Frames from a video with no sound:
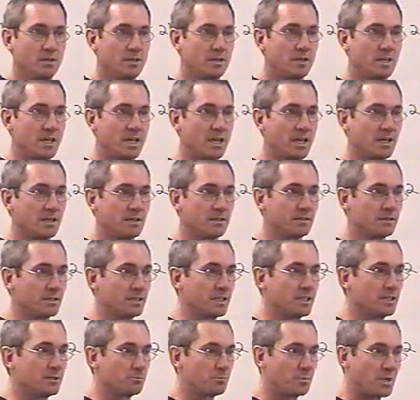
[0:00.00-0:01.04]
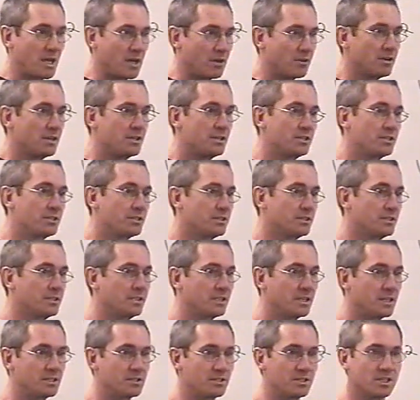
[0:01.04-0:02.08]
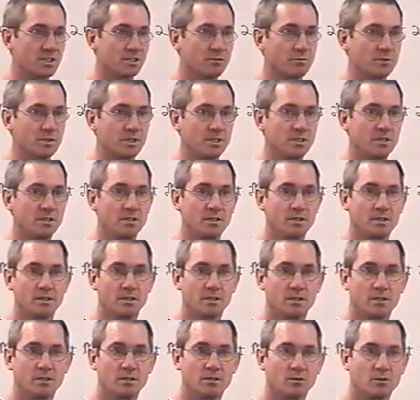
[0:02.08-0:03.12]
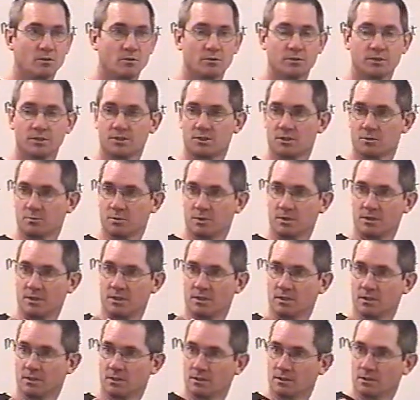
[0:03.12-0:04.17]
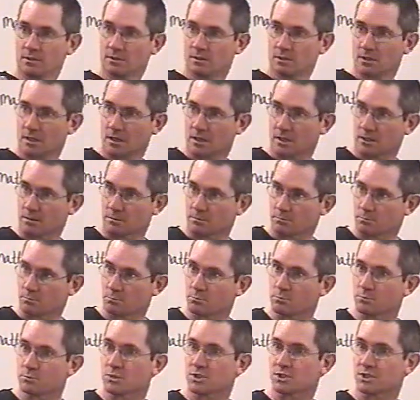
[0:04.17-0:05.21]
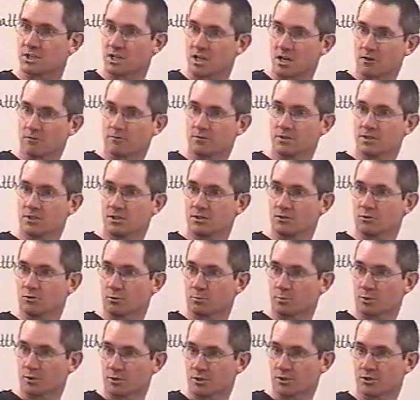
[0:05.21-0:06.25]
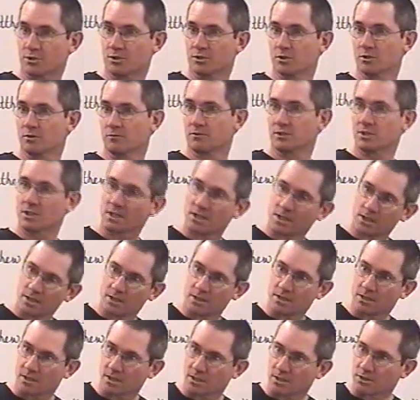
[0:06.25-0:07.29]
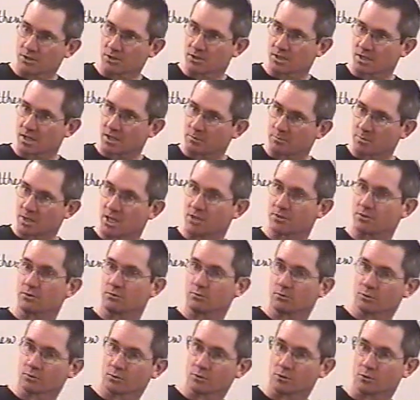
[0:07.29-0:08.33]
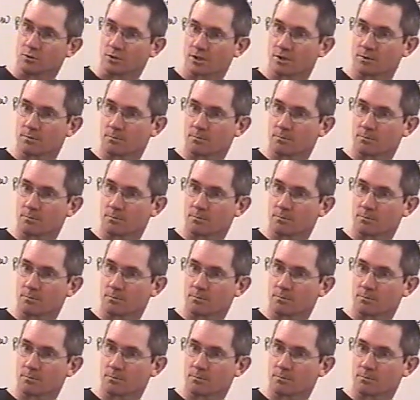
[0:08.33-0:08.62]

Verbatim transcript: And it perished in antiquity only to be um, salvaged or preserved inside Matthew and Luke.